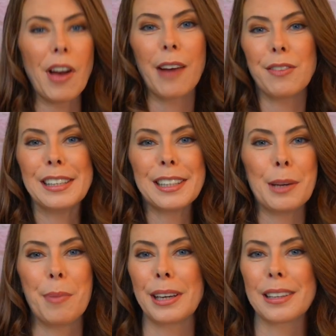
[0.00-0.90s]
I've easily
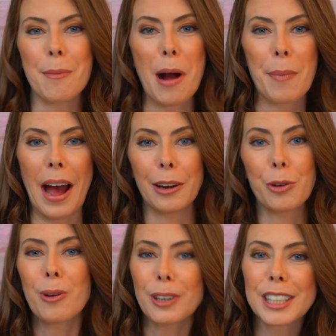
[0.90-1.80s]
picked them up at
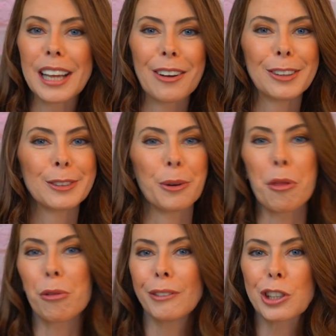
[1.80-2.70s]
garage sales or
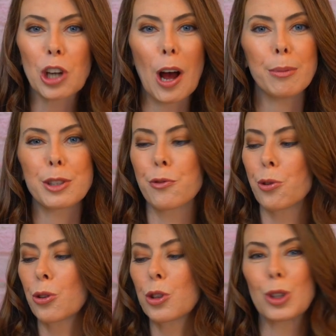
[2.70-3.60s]
thrift shops
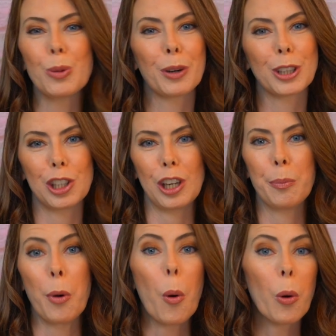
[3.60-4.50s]
for super
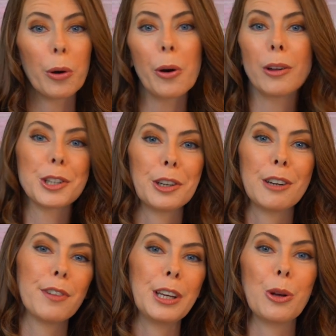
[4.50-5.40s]
cheap, or
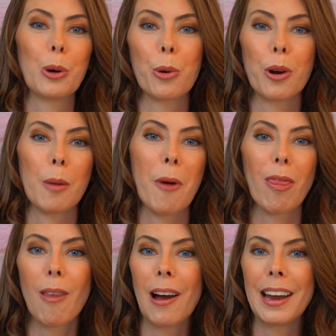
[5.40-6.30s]
alternatively, you can order them
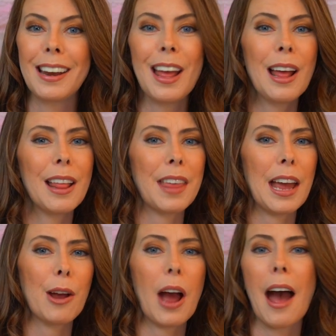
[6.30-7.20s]
online.
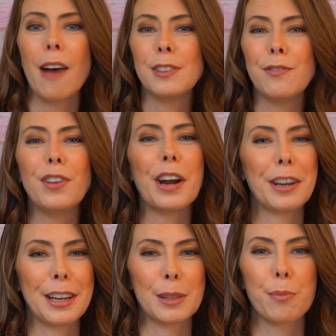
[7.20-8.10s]
They have
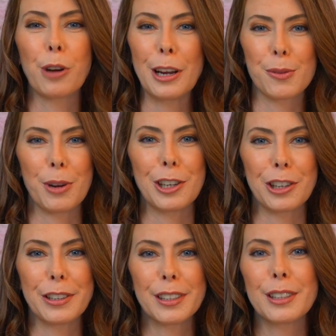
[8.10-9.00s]
various price
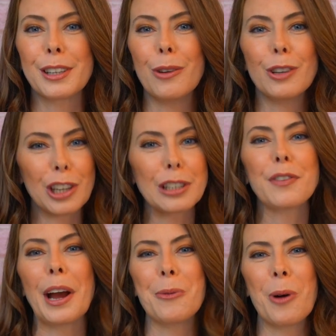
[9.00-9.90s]
ranges, so just
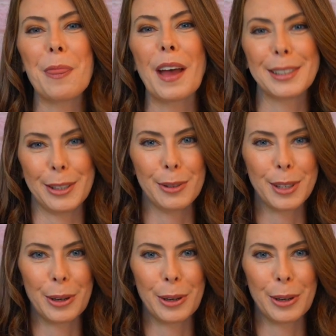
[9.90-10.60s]
find one that suits